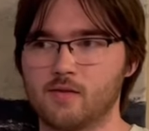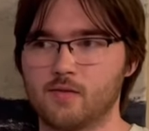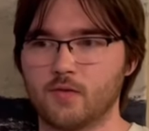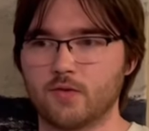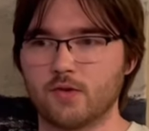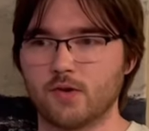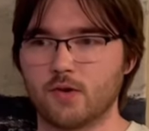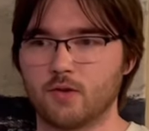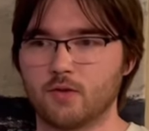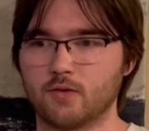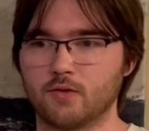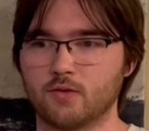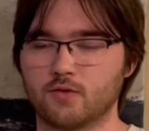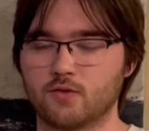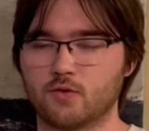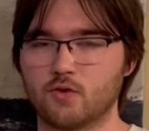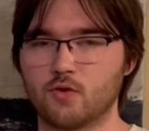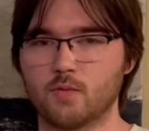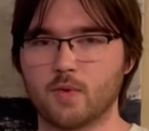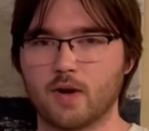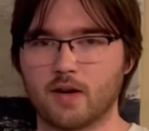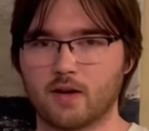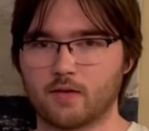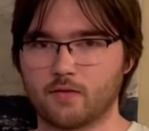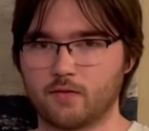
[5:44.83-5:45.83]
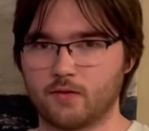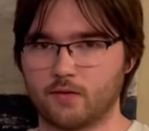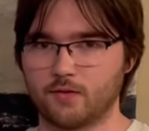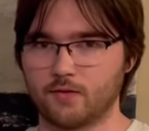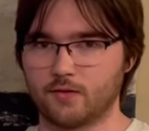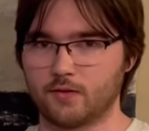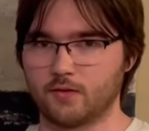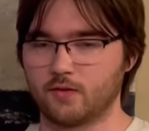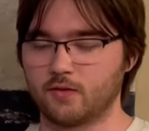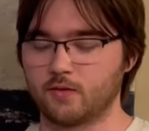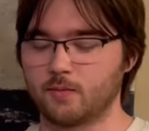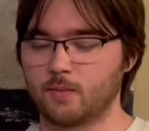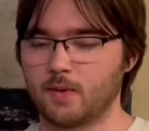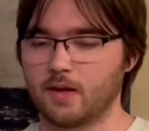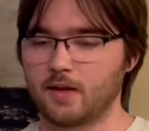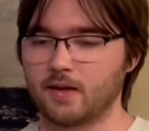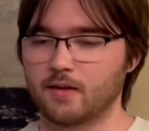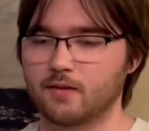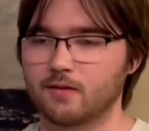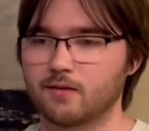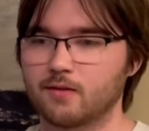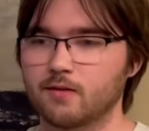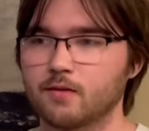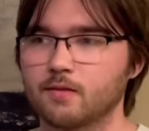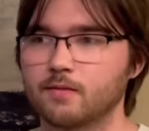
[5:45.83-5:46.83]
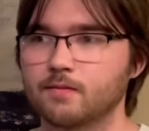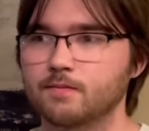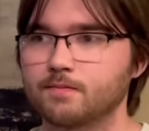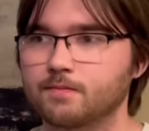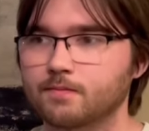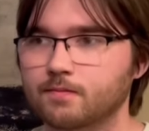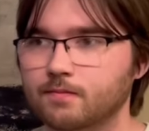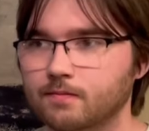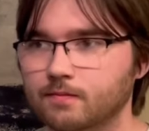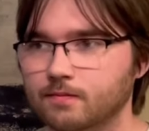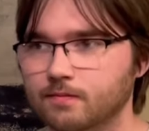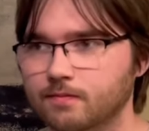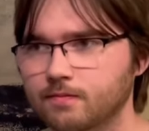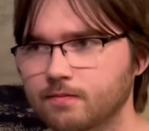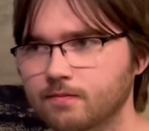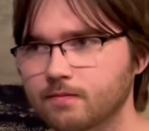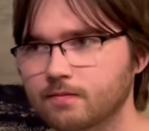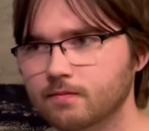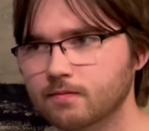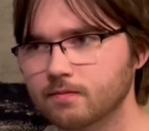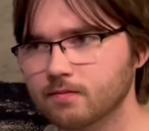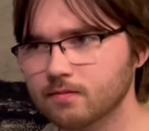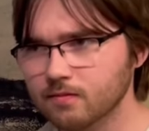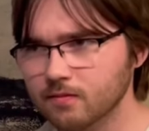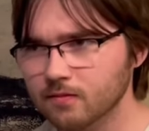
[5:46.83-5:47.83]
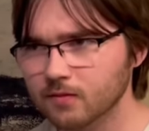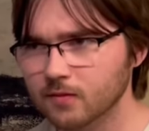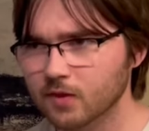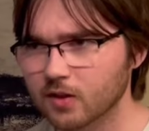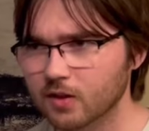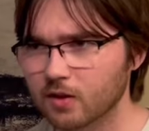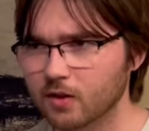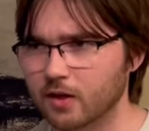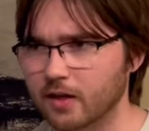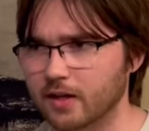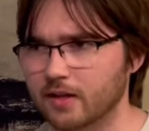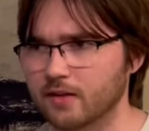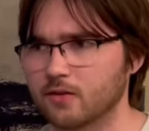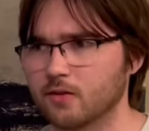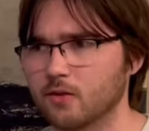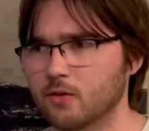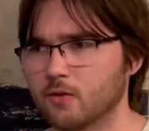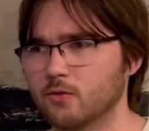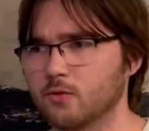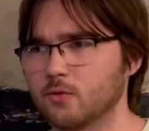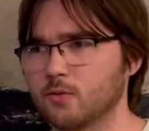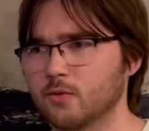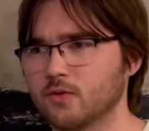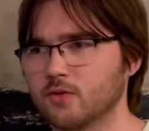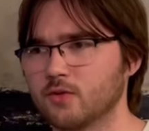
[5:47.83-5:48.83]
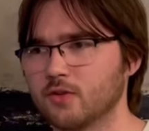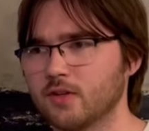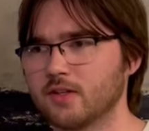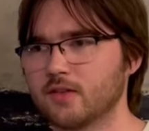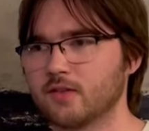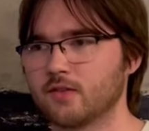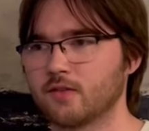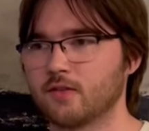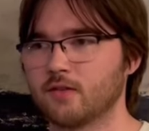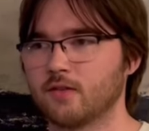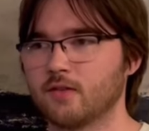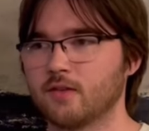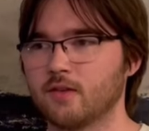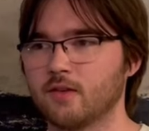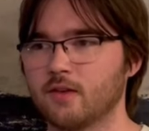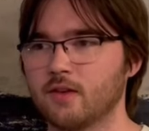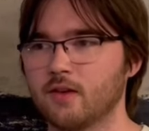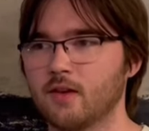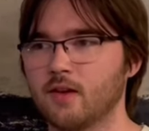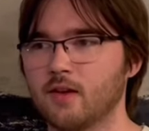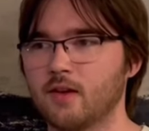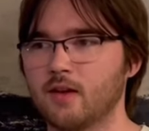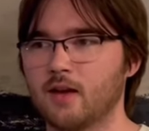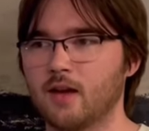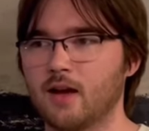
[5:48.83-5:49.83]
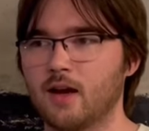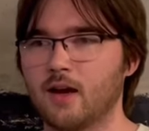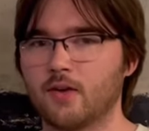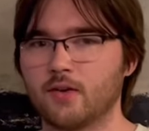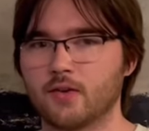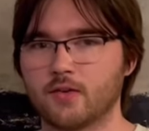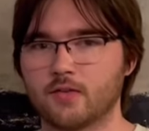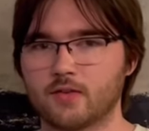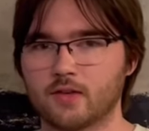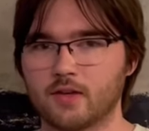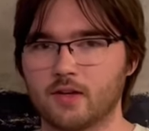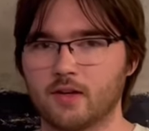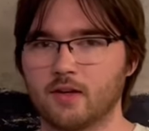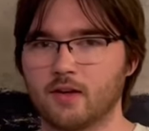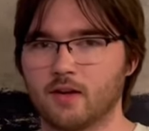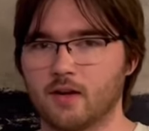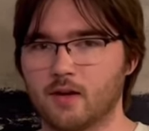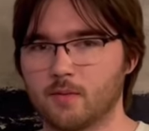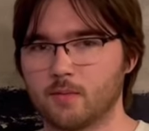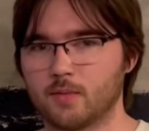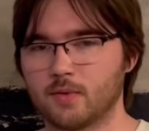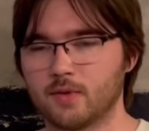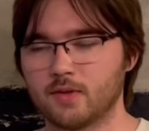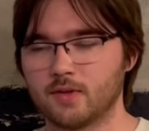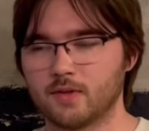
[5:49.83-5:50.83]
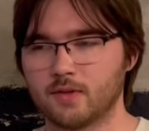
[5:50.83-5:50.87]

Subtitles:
those 2 microphones in space? Okay, so to address how to set it up,